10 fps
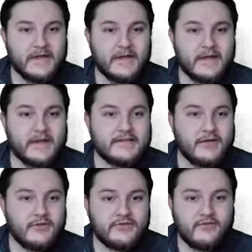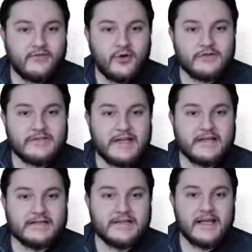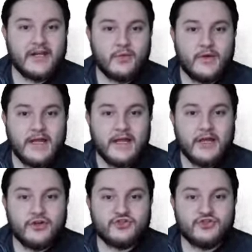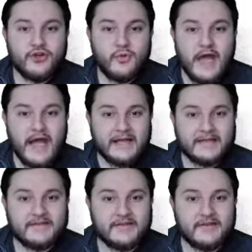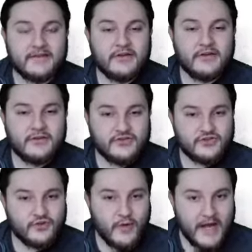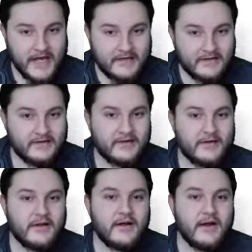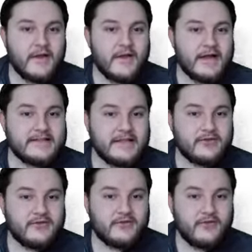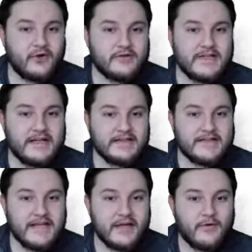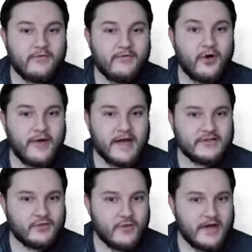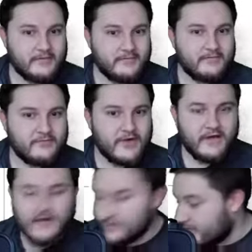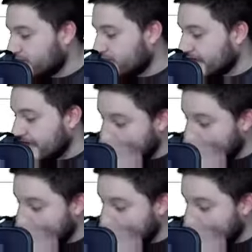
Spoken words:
is equal to 14 take away 2x squared, and that is equal to 14 take away 4x squared. Right, that's what we're going to get